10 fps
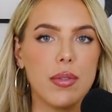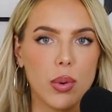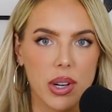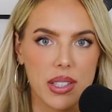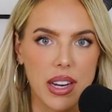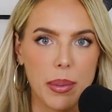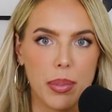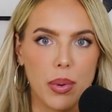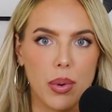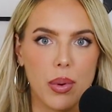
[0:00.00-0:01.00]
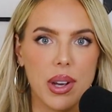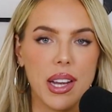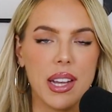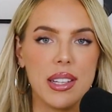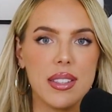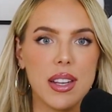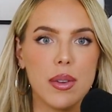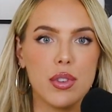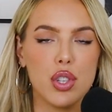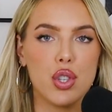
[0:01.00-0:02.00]
for example, instead
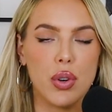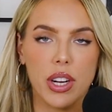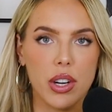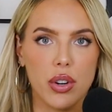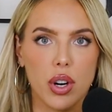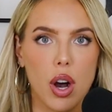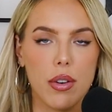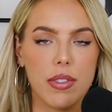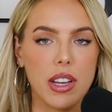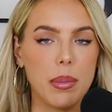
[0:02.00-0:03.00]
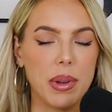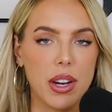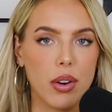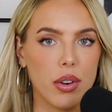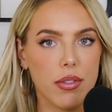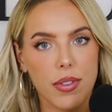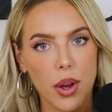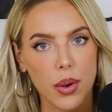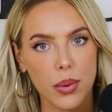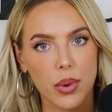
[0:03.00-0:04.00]
of just drinking your coffee and being on your
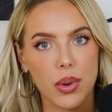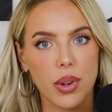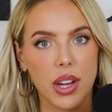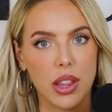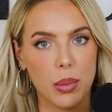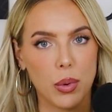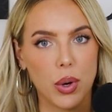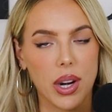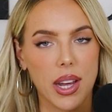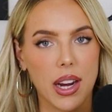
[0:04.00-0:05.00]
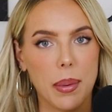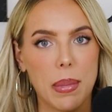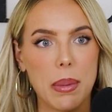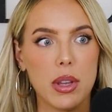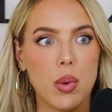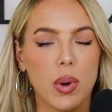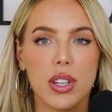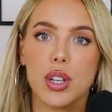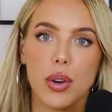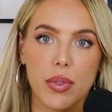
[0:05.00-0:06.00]
phone in the morning, maybe you want
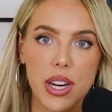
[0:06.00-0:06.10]
to start